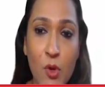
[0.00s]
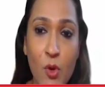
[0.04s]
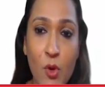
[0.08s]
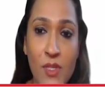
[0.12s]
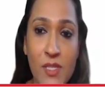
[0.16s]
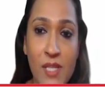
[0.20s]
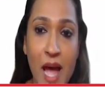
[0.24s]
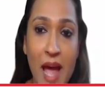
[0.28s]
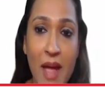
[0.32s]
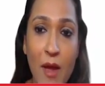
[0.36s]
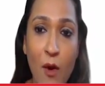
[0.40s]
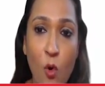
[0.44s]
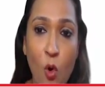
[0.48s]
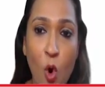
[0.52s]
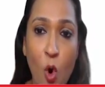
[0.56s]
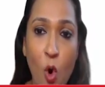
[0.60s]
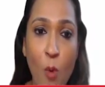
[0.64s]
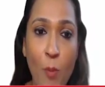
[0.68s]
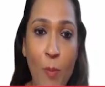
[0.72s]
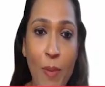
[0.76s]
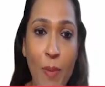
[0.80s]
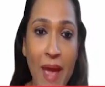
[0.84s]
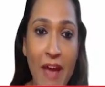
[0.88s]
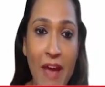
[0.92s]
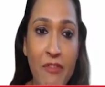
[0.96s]
Because I
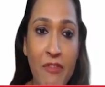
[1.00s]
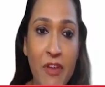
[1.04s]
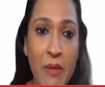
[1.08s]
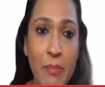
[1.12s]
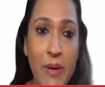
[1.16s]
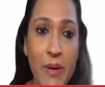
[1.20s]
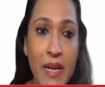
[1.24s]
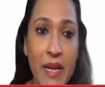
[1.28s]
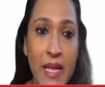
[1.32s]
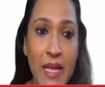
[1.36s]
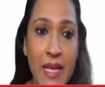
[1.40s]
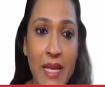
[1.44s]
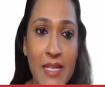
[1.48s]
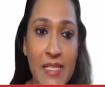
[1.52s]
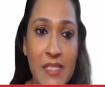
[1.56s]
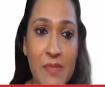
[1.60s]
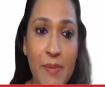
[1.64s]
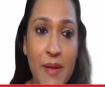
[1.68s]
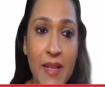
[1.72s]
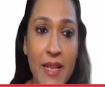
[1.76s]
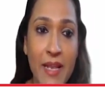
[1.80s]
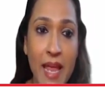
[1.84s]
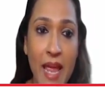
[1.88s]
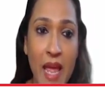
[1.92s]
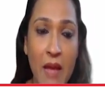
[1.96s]
hope everybody
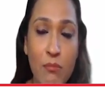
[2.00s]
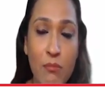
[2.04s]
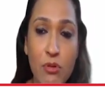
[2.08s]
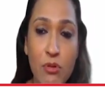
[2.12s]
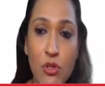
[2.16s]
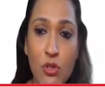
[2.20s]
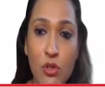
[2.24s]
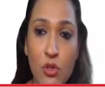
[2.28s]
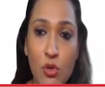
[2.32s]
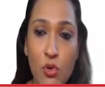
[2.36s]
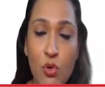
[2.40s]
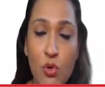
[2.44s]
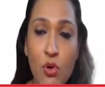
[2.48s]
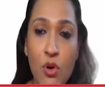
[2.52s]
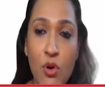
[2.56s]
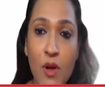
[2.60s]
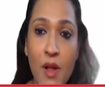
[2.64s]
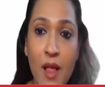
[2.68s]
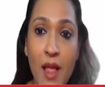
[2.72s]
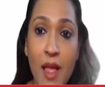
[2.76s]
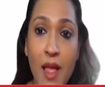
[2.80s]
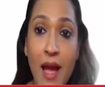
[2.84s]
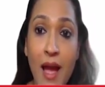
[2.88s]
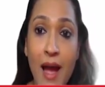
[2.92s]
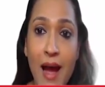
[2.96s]
has been able to
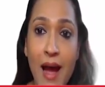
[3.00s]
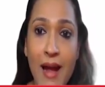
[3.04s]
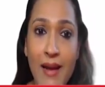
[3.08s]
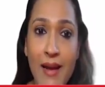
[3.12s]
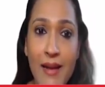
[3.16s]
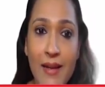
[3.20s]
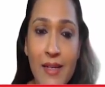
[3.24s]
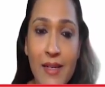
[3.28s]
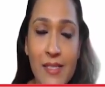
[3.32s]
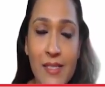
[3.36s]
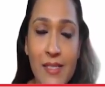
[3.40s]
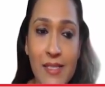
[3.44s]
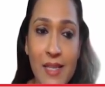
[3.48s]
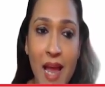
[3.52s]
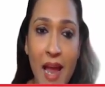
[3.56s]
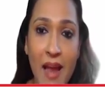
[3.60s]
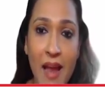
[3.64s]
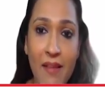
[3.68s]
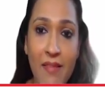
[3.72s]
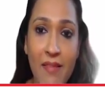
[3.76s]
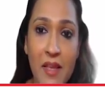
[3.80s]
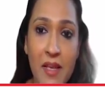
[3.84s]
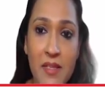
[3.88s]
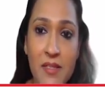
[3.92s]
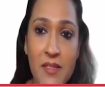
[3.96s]

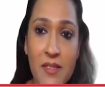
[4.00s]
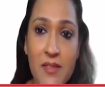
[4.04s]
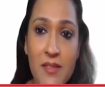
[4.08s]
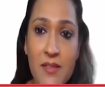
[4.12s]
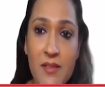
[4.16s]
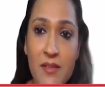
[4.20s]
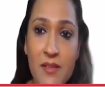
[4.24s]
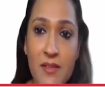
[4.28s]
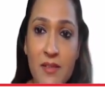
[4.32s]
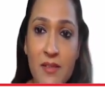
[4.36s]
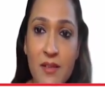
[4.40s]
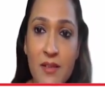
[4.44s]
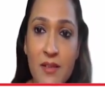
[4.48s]
understand this.